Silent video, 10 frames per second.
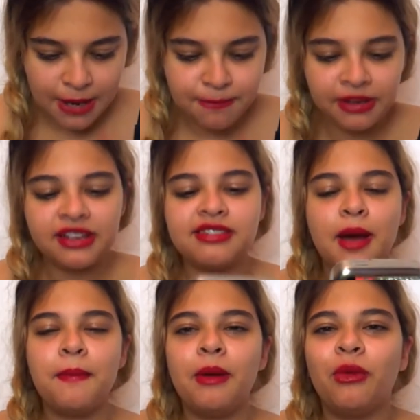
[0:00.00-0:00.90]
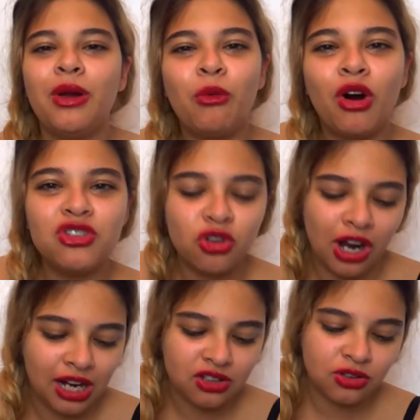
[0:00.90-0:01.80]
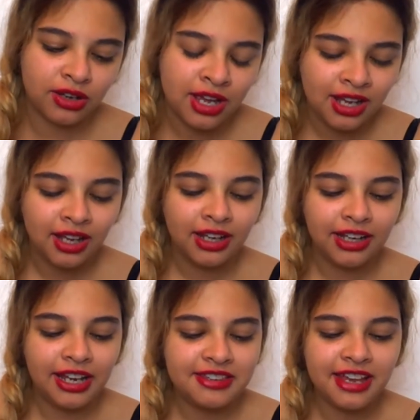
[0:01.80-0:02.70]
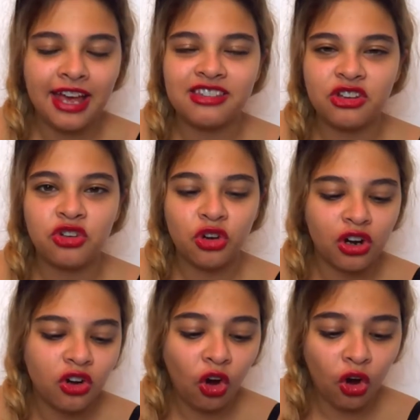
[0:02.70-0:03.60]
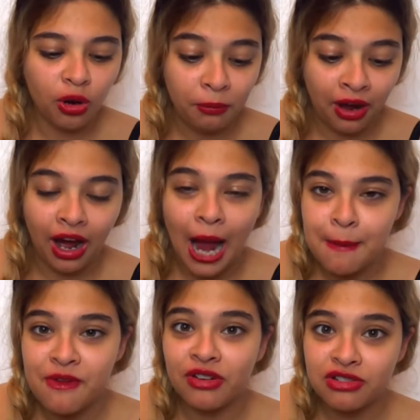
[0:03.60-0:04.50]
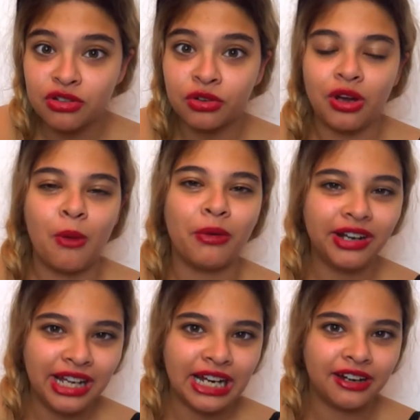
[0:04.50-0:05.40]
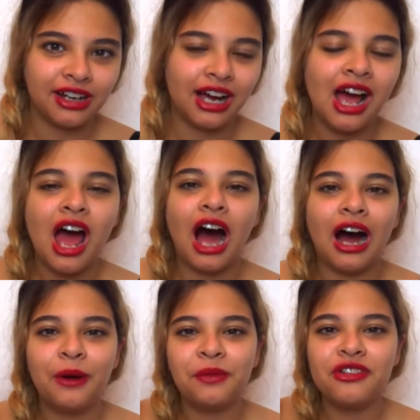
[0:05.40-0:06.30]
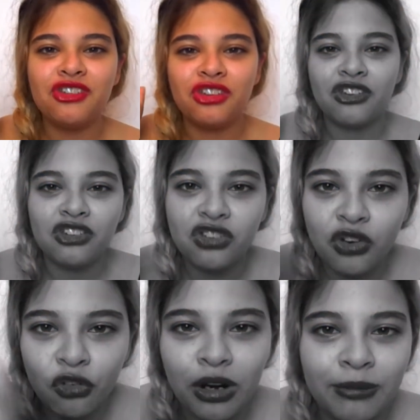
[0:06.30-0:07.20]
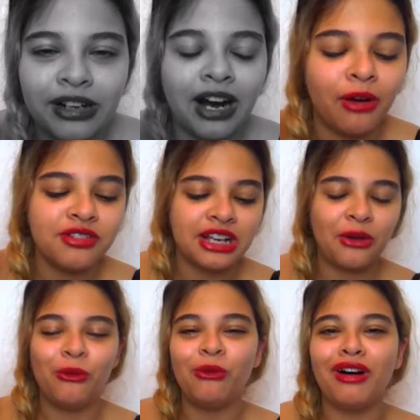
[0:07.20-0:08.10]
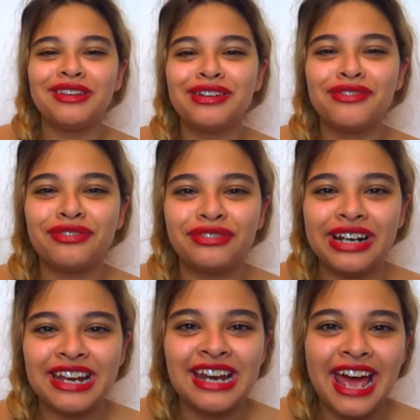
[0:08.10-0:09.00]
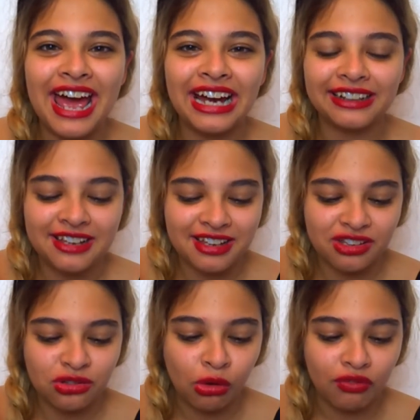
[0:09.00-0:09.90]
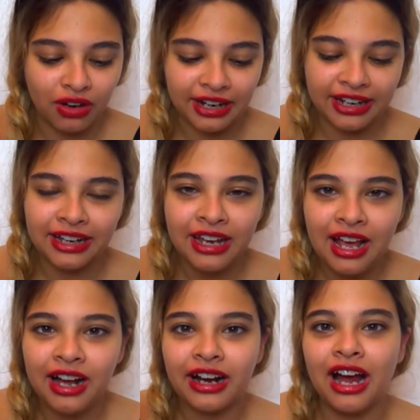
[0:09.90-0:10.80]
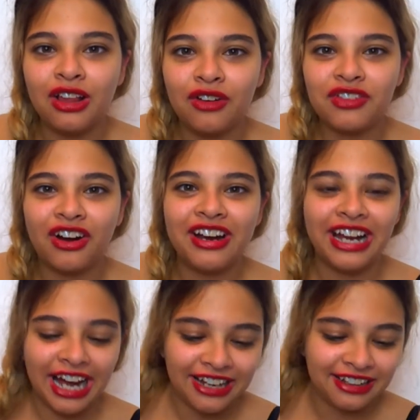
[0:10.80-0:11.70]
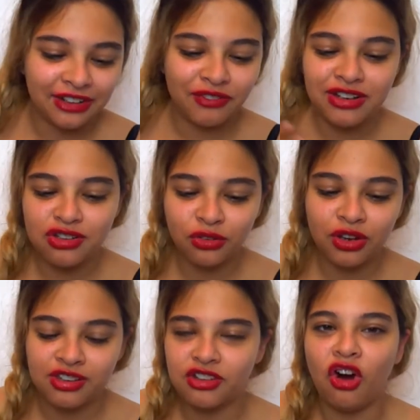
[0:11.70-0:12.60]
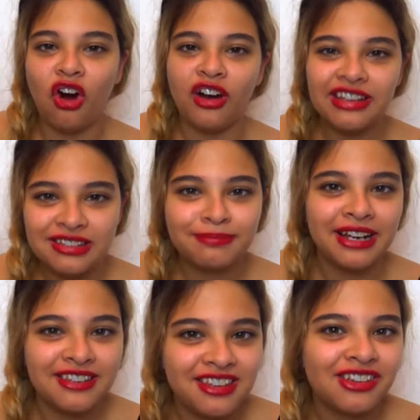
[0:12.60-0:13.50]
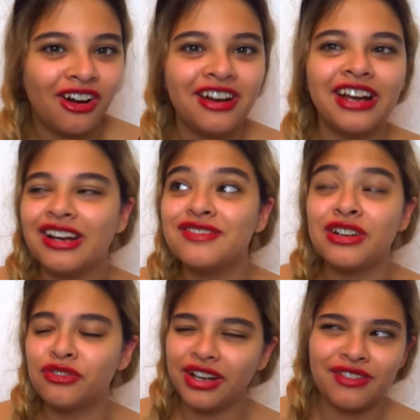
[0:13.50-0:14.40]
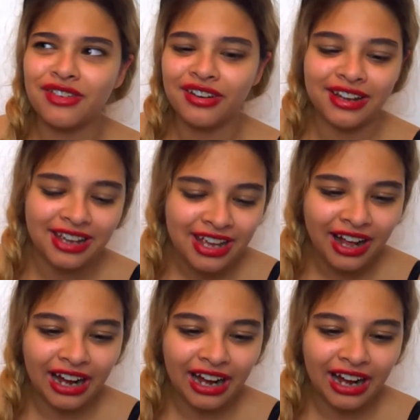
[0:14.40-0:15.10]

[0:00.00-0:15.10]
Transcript: I messed up bit when I watched react to it. He says, you're a korma, I'm a vindaloo. And when I heard that, I was screaming. I was like, what the freaking heck? This is so funny. Like, I love curry and like vindaloo is the hottest, spiciest curry. I don't think I've ever had it.